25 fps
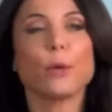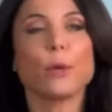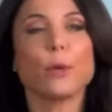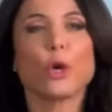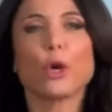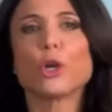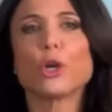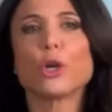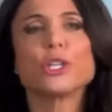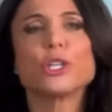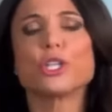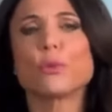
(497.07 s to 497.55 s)

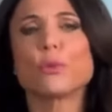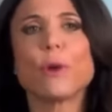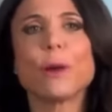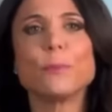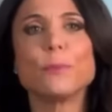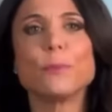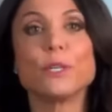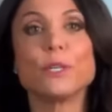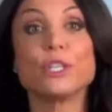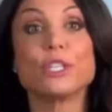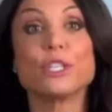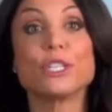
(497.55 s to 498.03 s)
I'm girl
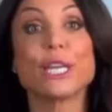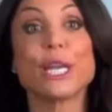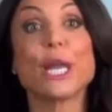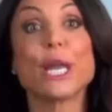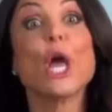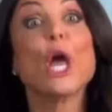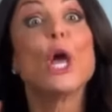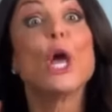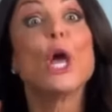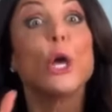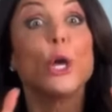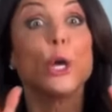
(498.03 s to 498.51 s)
interrupted. She's
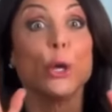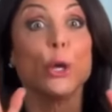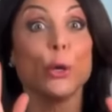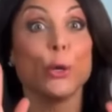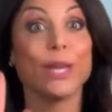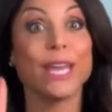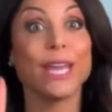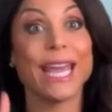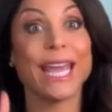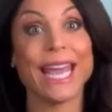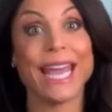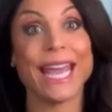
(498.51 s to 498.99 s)
like,
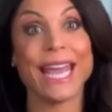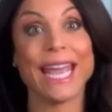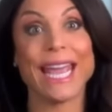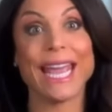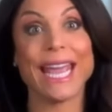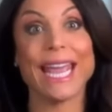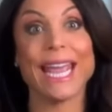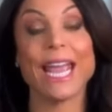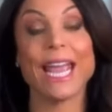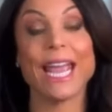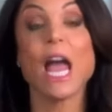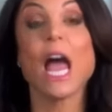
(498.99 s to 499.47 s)

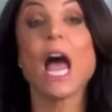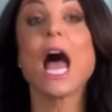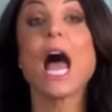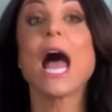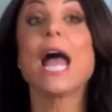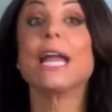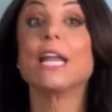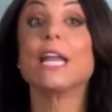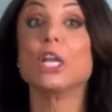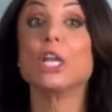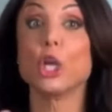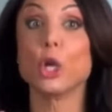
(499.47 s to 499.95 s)
okay,
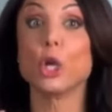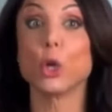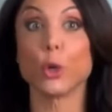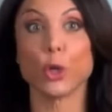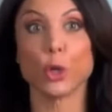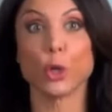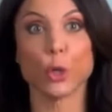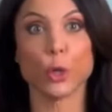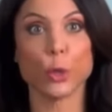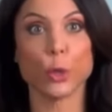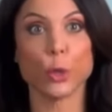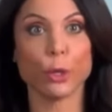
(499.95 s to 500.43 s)
I
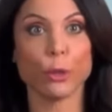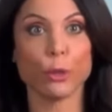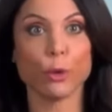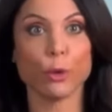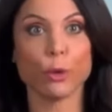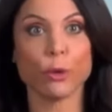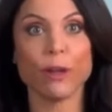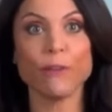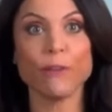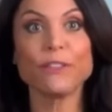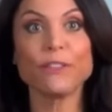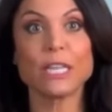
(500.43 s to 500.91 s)
know you're going
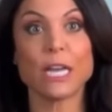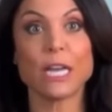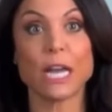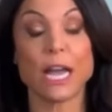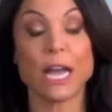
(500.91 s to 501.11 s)
through a rough